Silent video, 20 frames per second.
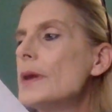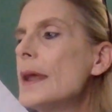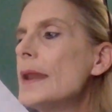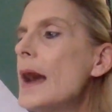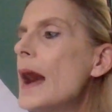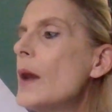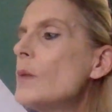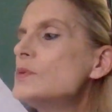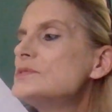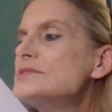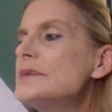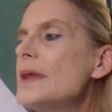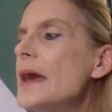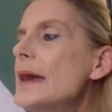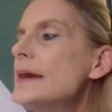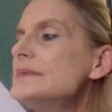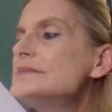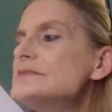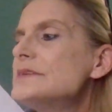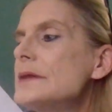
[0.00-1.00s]
and I was an
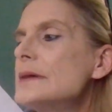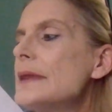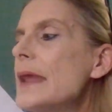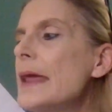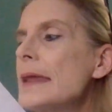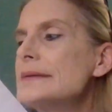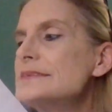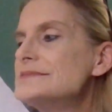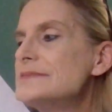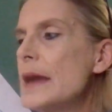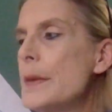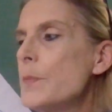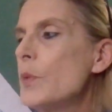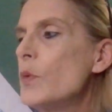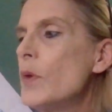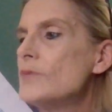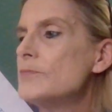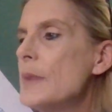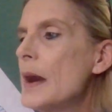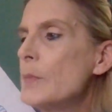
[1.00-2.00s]
excellent
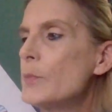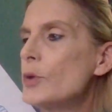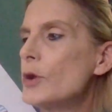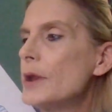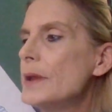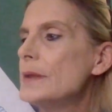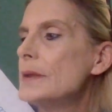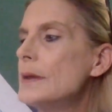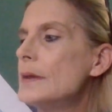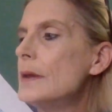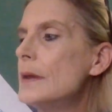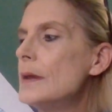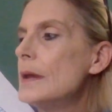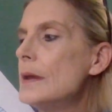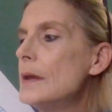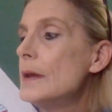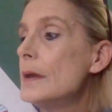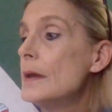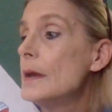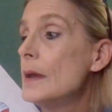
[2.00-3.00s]
example of my breed.
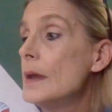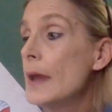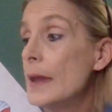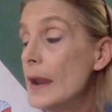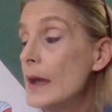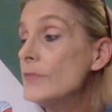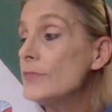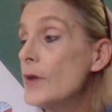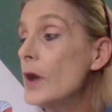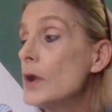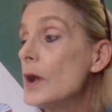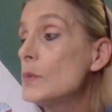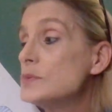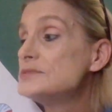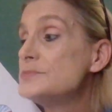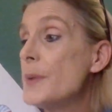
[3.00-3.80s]
And I thought I was